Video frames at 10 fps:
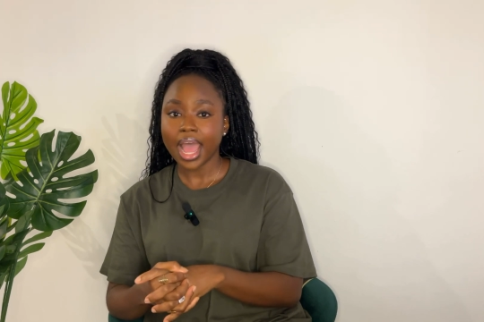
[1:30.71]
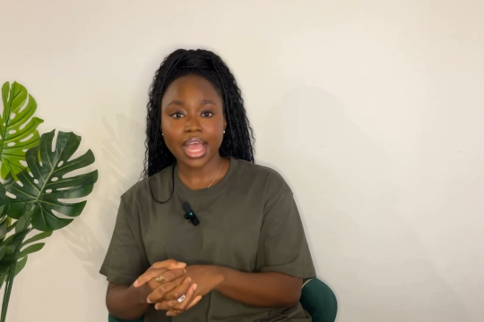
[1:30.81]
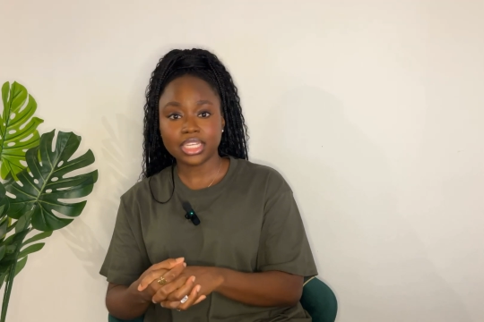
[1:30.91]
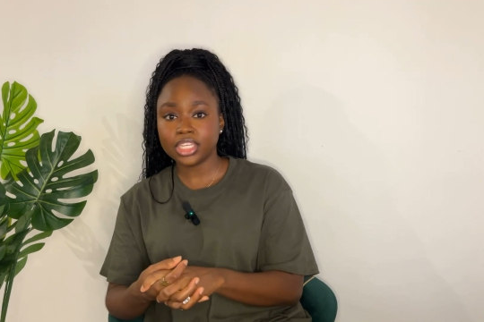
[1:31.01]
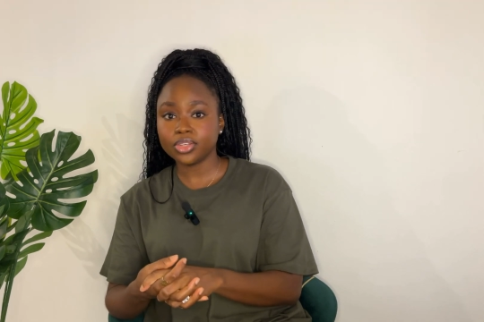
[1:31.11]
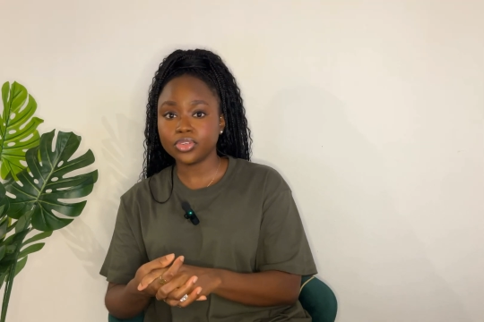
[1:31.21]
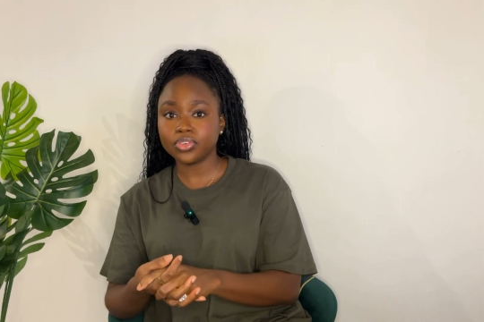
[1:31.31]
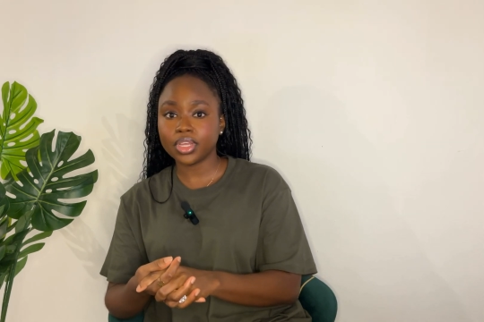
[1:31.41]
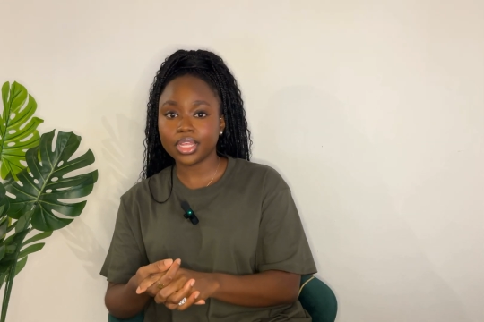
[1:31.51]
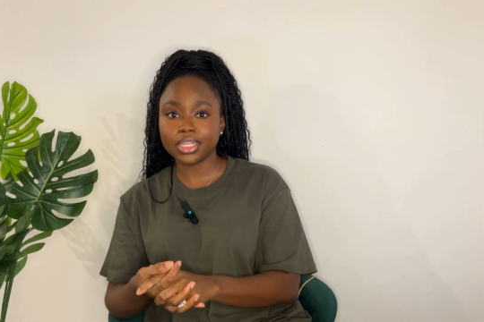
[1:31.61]
As
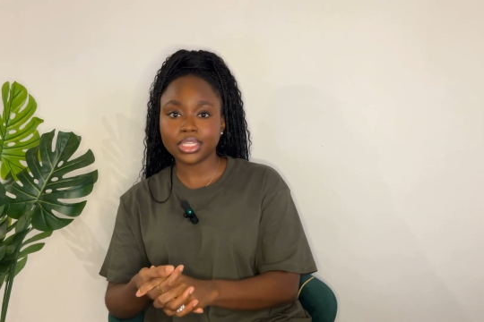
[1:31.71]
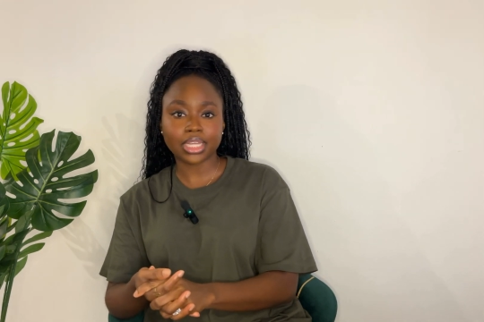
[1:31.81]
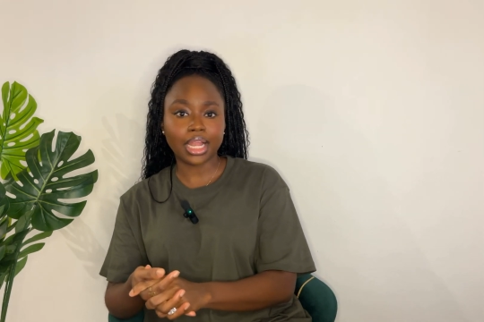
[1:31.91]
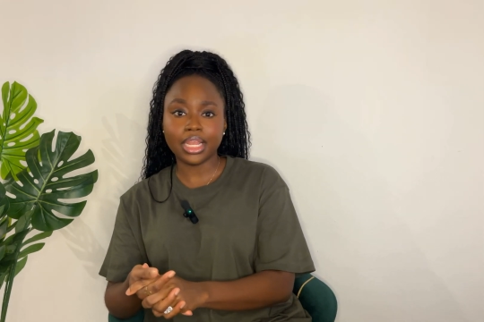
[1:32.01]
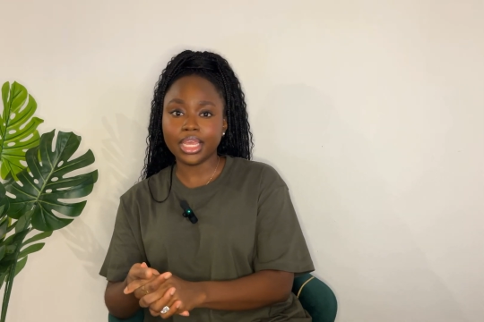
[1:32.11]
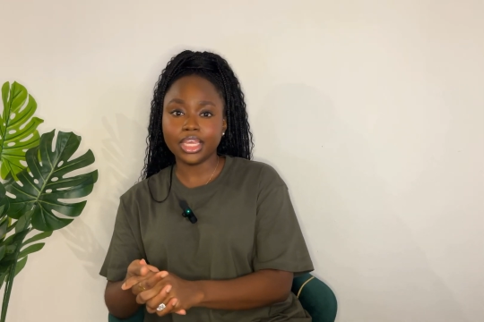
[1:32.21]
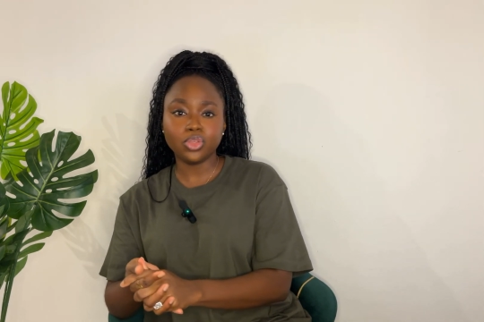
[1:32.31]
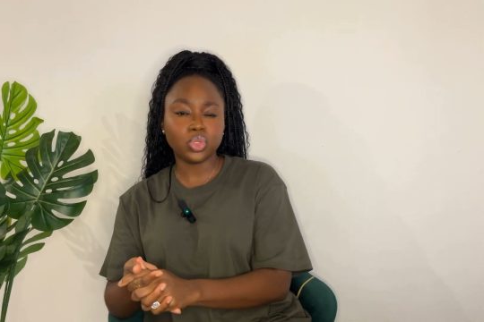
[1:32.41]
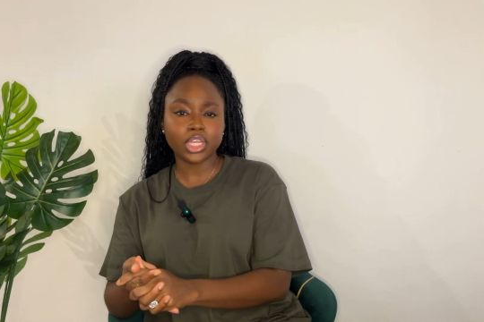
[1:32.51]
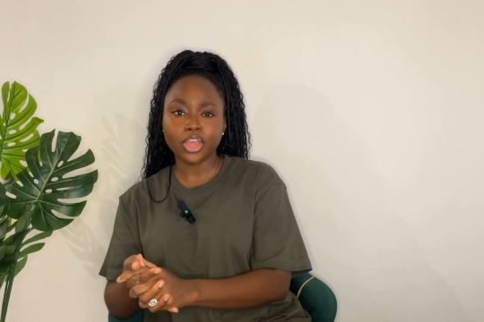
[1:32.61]
children, Charlie,
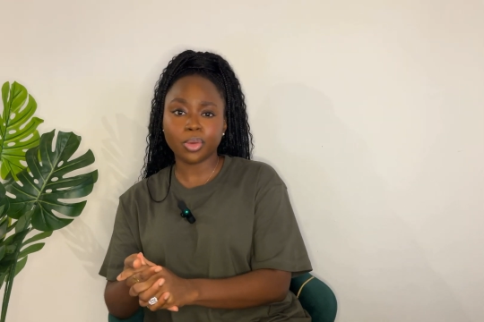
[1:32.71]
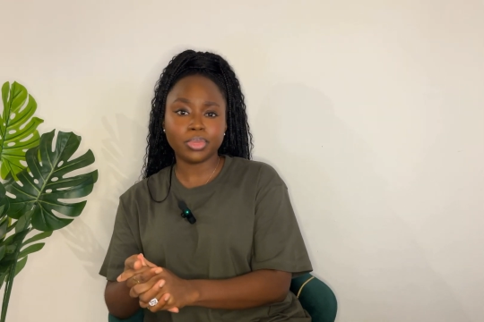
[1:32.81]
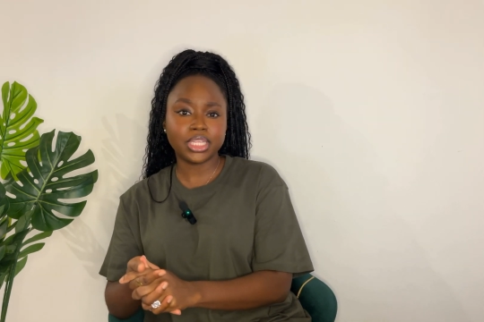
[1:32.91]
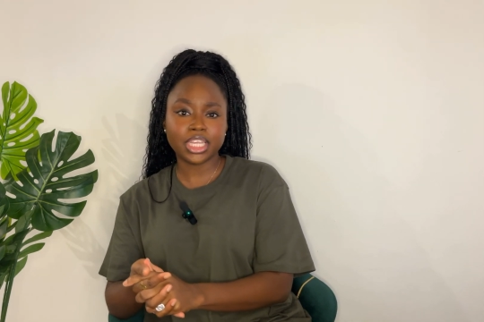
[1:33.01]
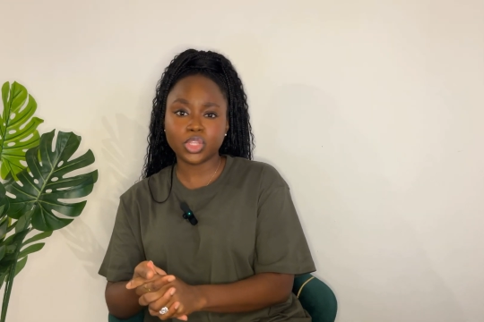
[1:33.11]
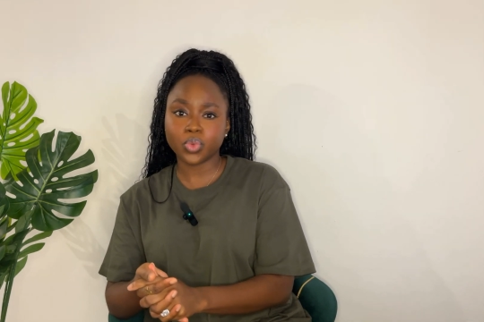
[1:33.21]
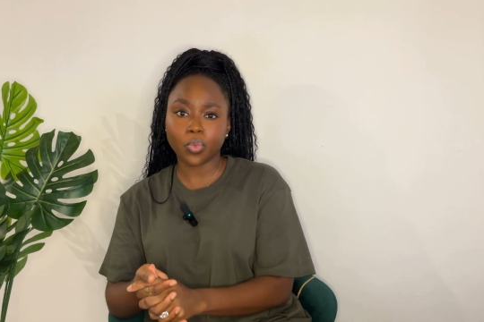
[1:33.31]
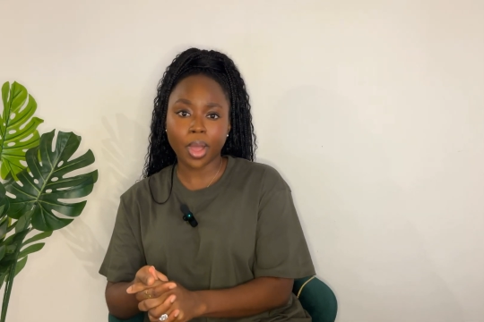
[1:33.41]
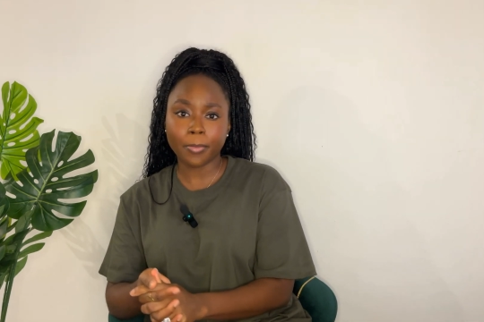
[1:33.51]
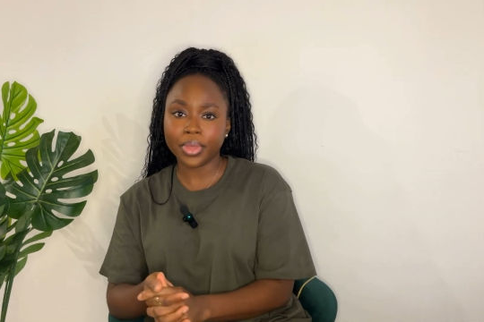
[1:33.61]
you share your biscuits with
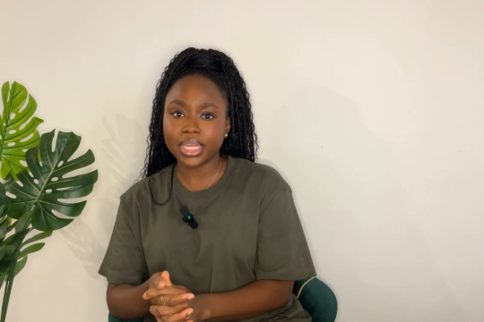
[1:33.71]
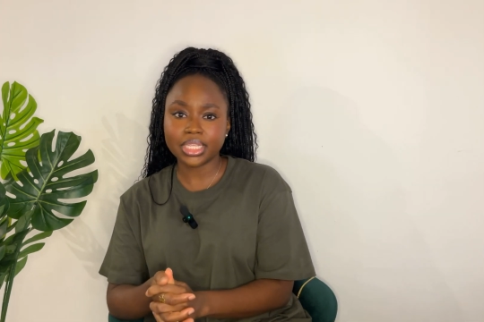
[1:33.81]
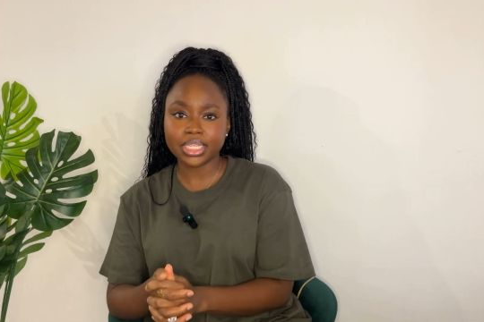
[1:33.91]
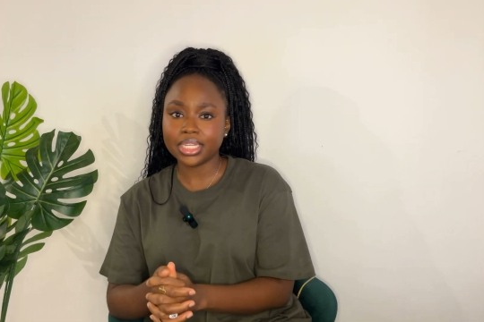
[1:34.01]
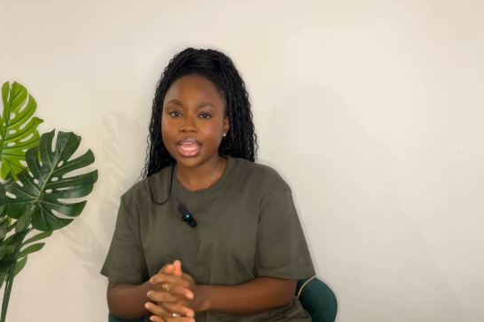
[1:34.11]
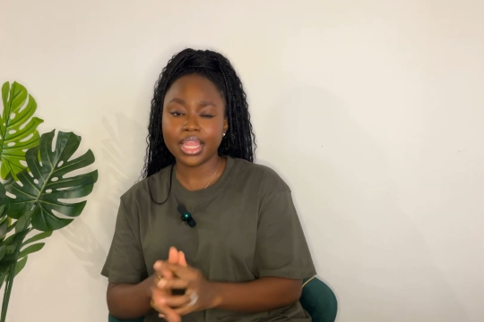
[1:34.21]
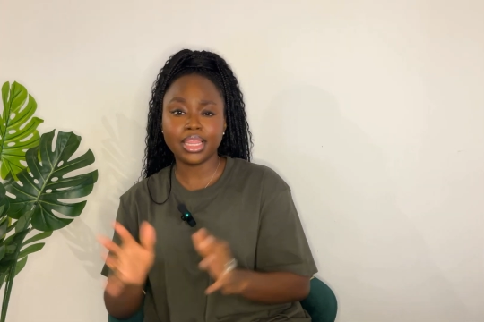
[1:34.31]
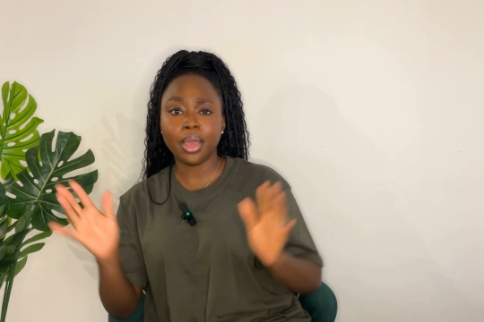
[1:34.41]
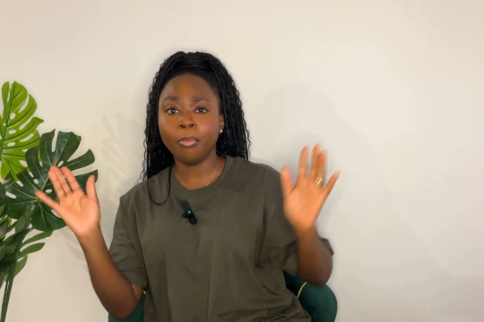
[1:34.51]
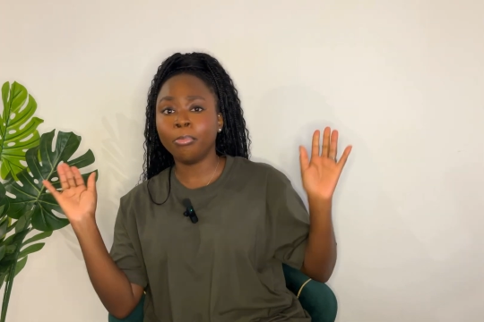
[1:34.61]
one person
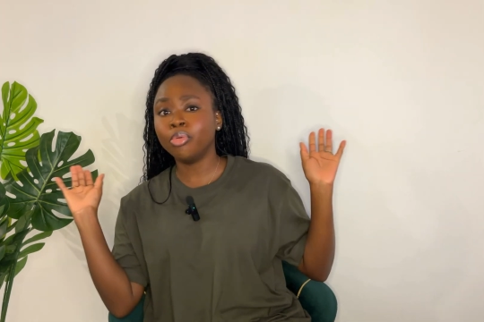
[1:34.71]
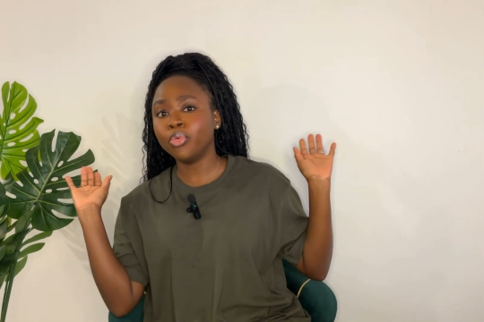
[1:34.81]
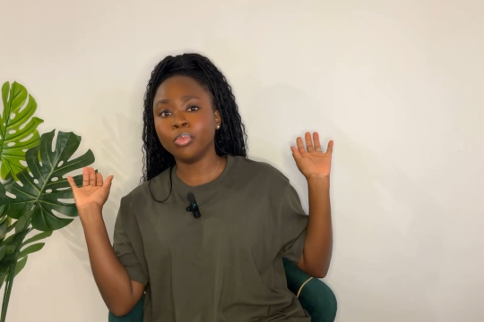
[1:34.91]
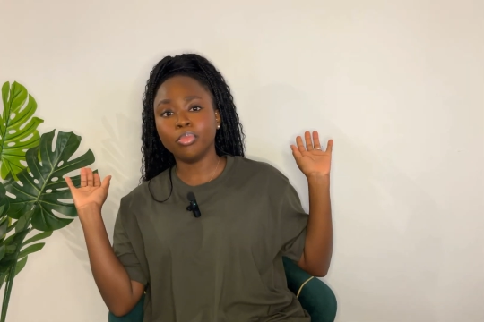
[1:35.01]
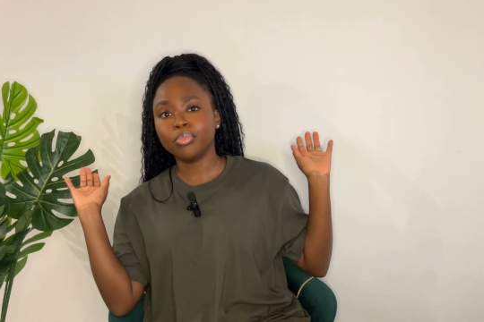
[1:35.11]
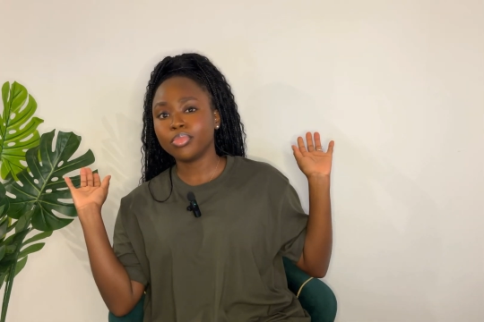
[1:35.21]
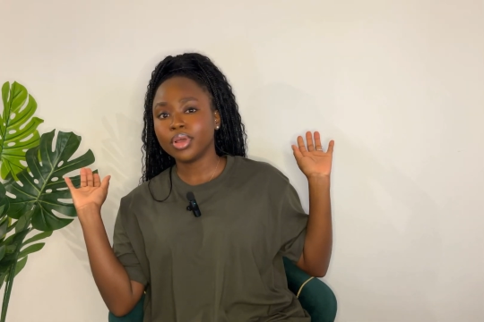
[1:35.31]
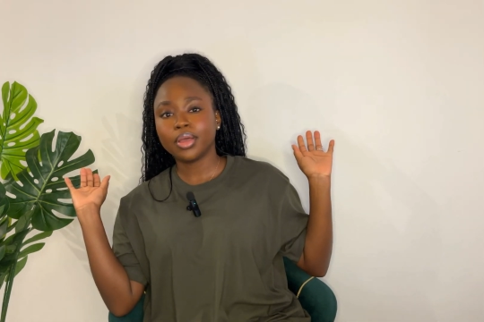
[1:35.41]
and then boom,